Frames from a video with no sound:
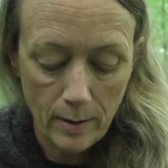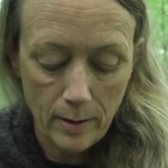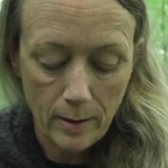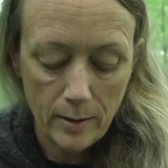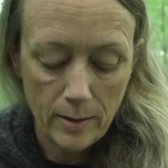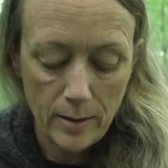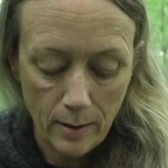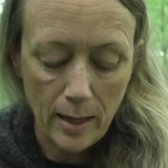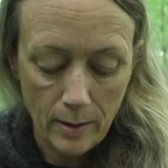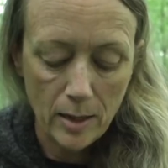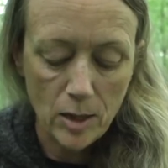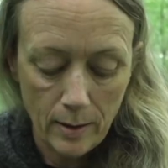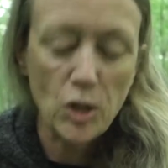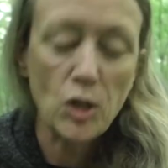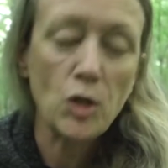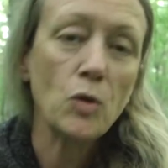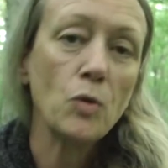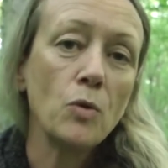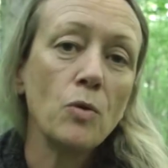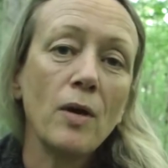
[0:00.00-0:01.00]
tells
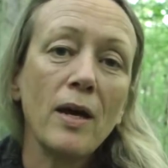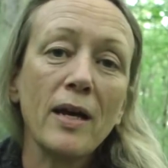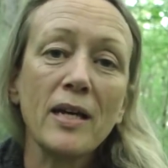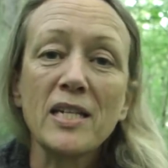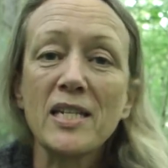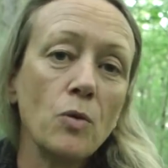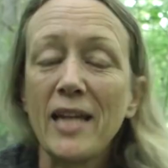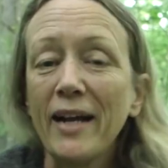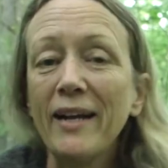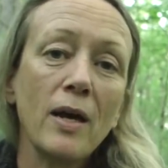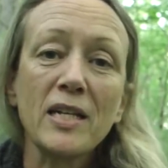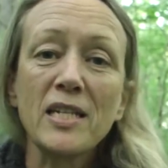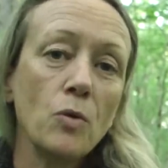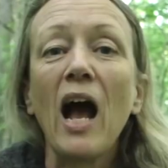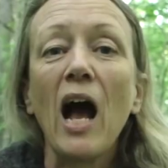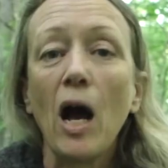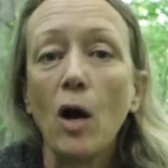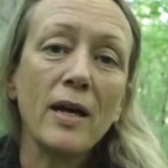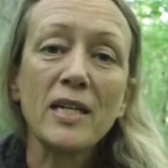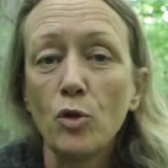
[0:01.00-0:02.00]
you exactly
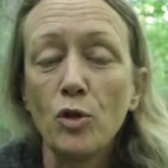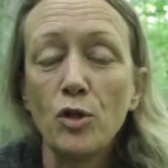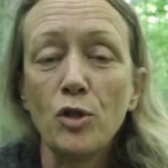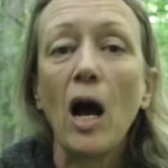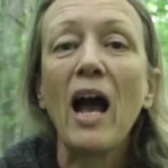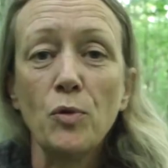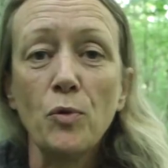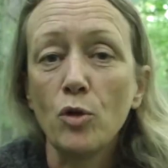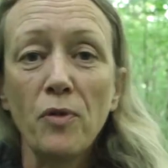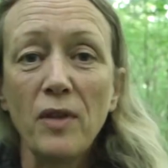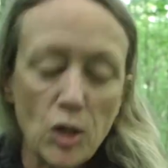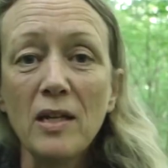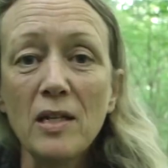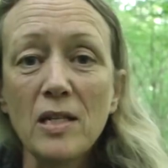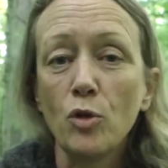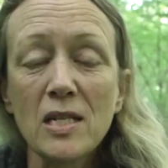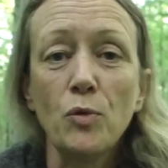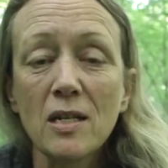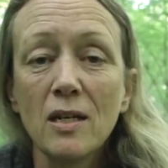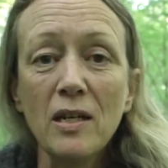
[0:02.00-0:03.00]
how to do
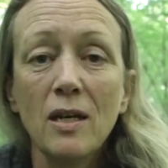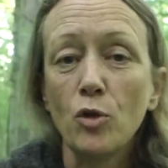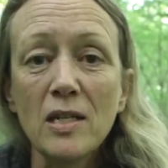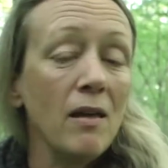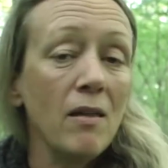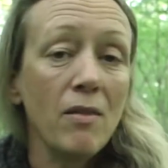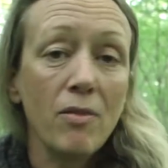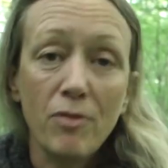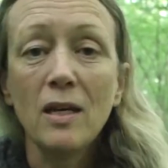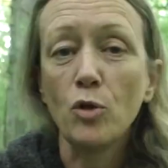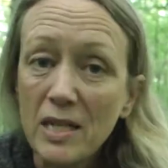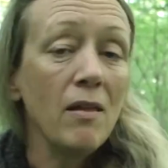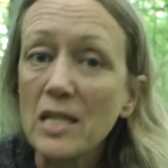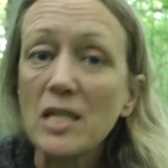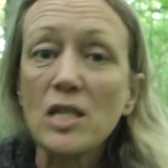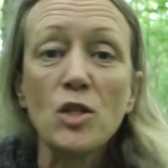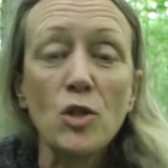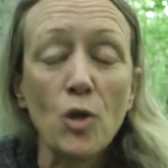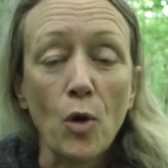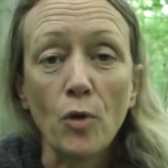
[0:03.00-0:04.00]
things, this
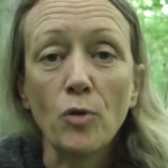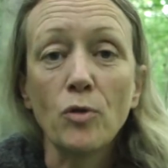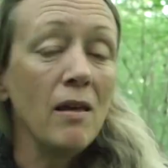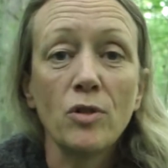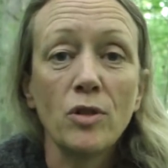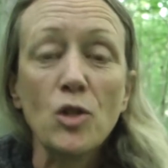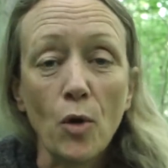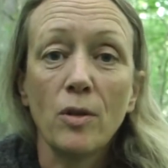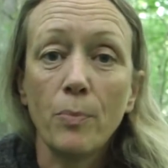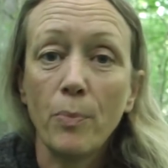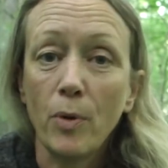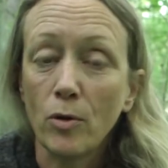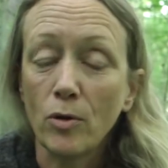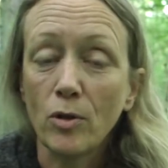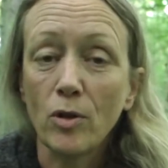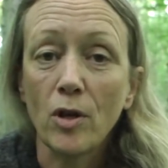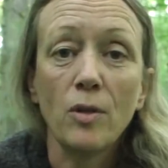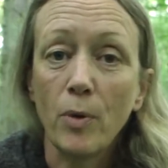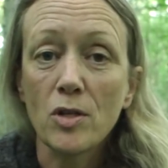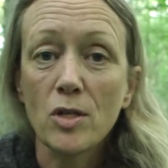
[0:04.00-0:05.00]
is not the
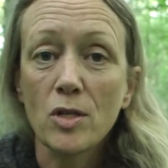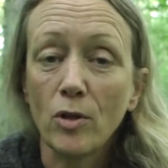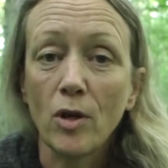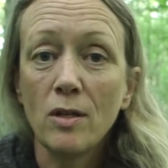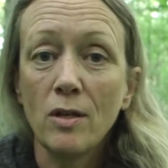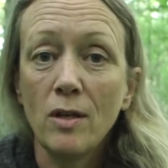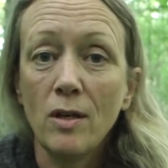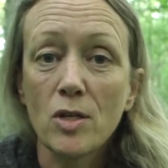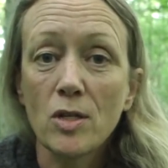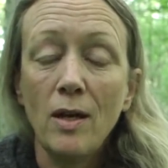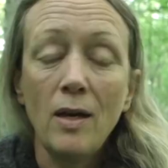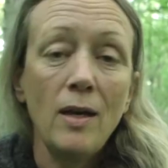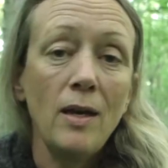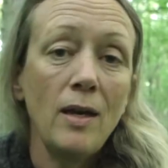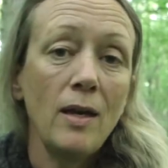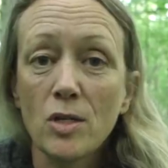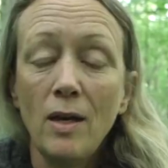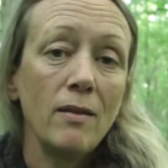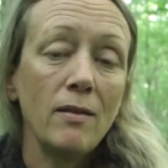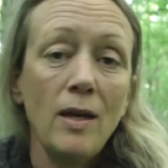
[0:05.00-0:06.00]
podcast.
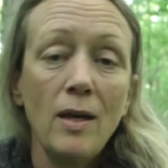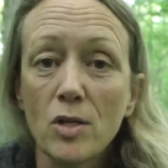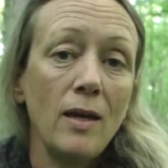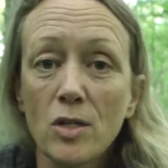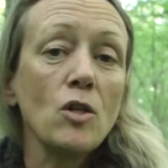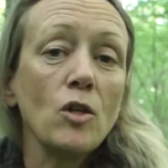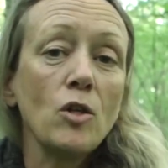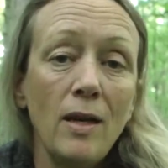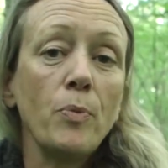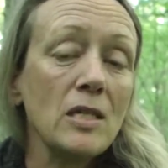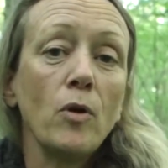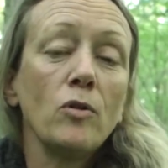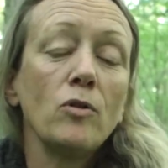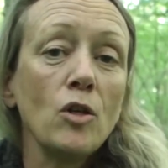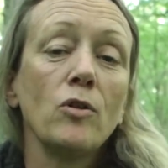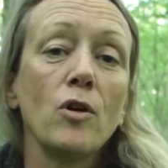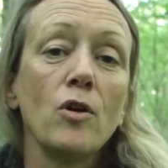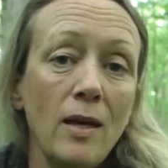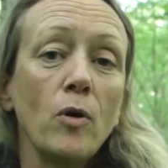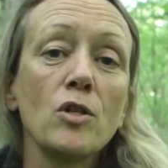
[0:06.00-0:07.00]
This is not a
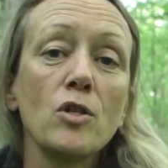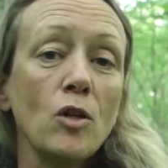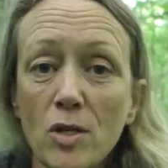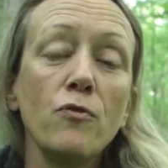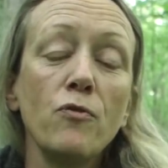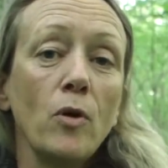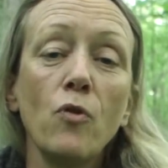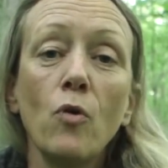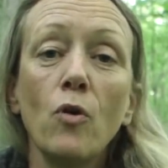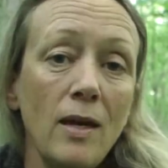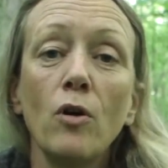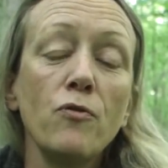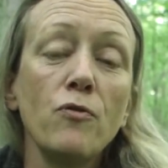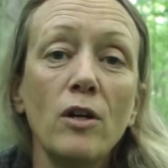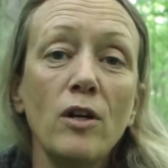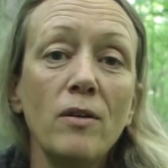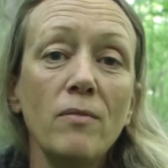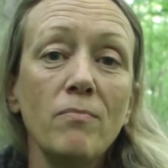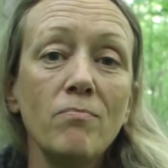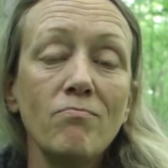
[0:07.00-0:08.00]
podcast for
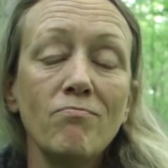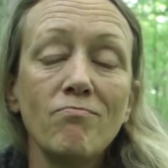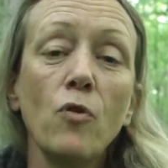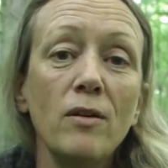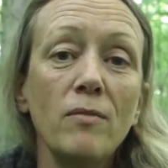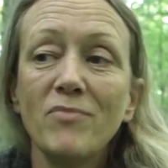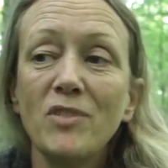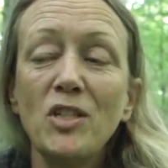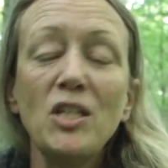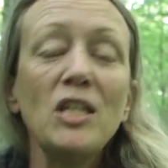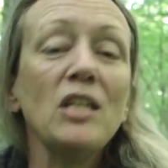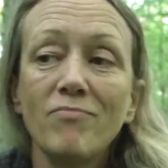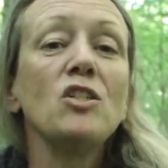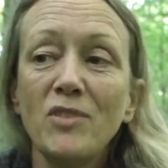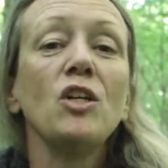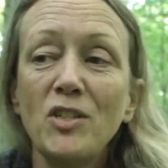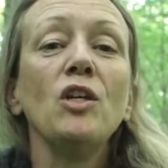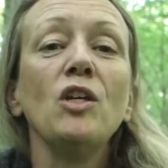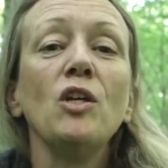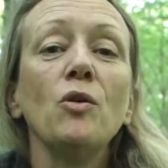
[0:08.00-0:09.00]

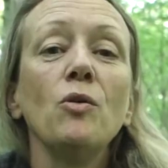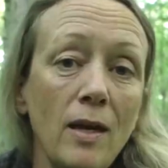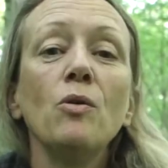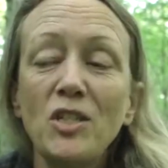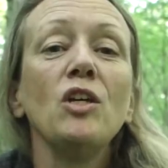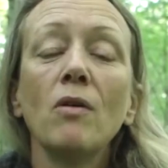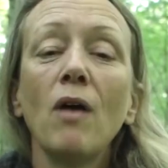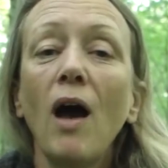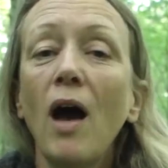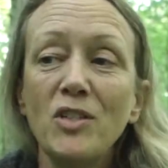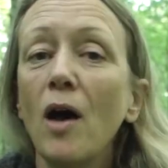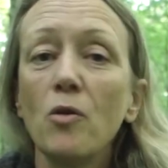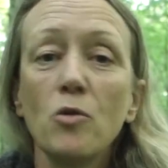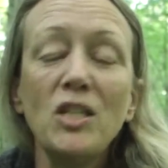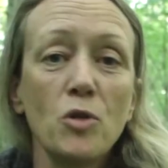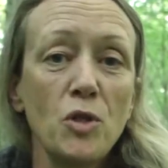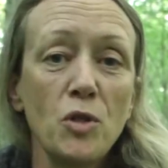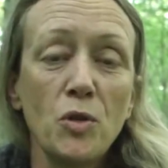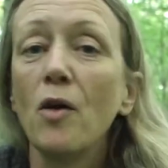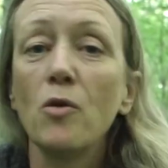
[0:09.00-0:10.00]
teaching you how
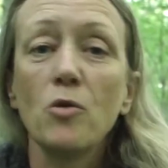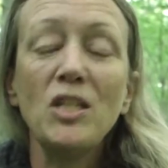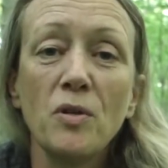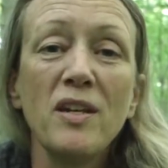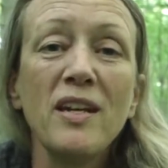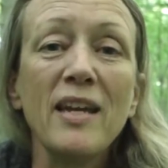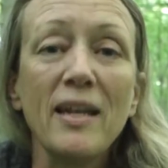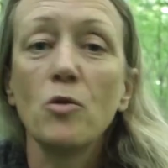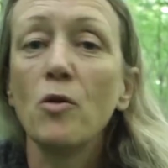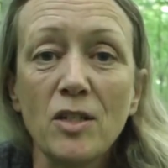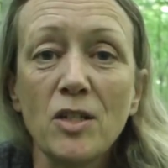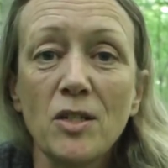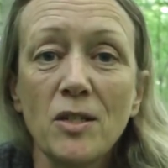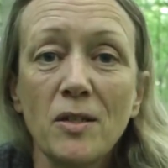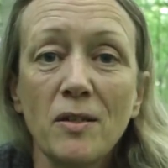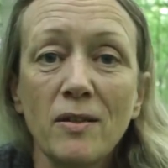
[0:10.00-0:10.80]
to knit,